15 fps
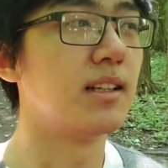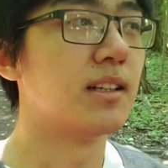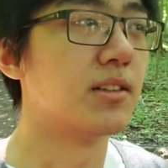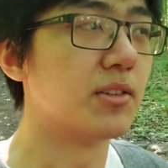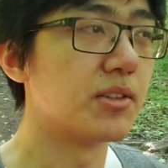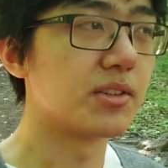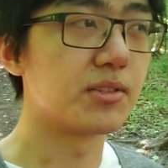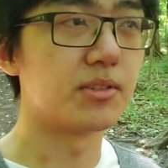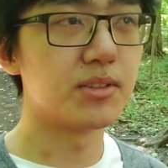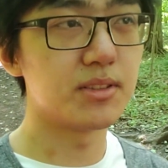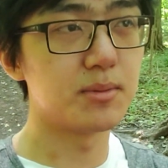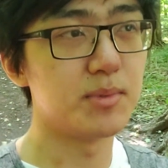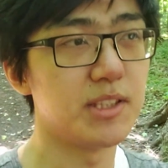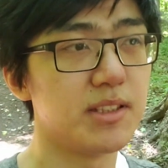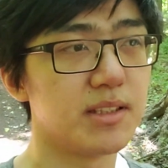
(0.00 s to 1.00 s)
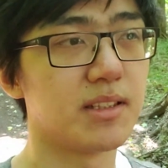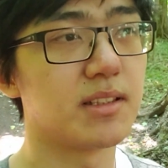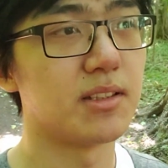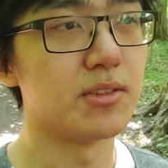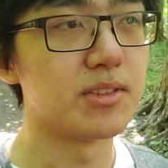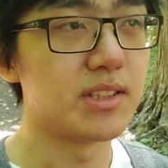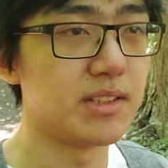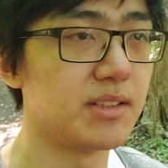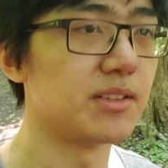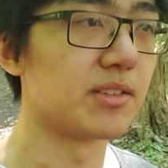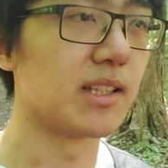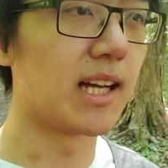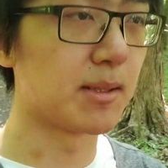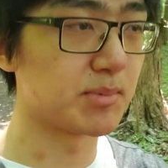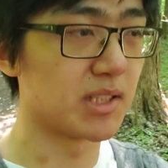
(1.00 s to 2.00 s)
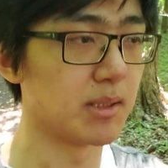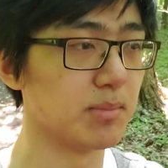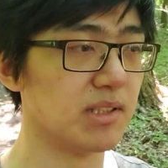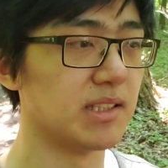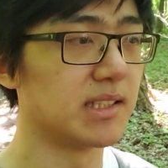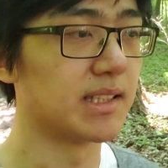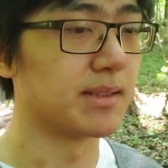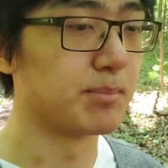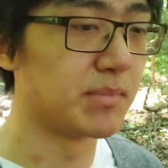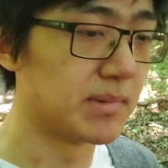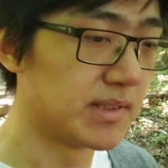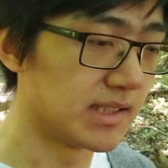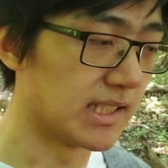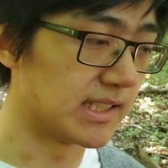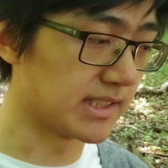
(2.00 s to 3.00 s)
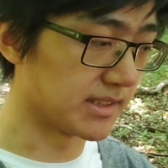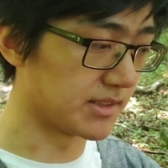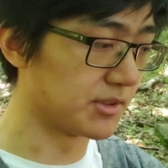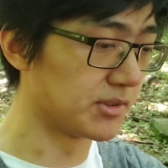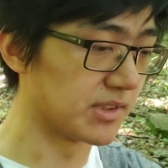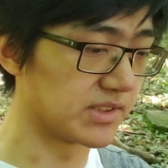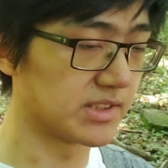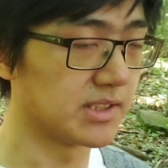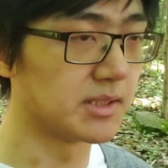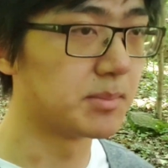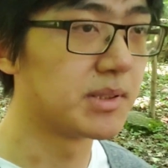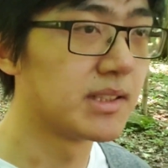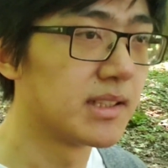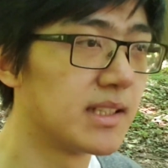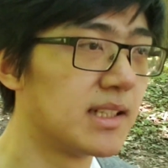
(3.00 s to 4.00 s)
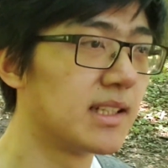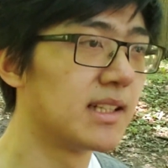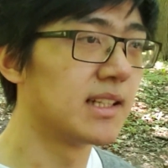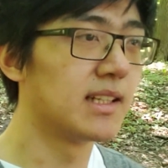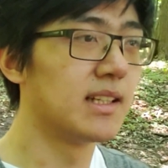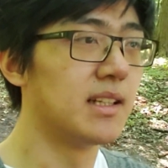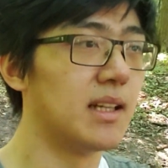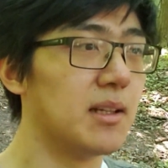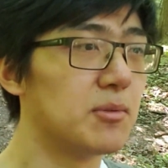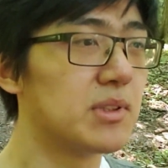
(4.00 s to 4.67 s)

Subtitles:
or you're going to be closing your laptop lid and letting it go to sleep. And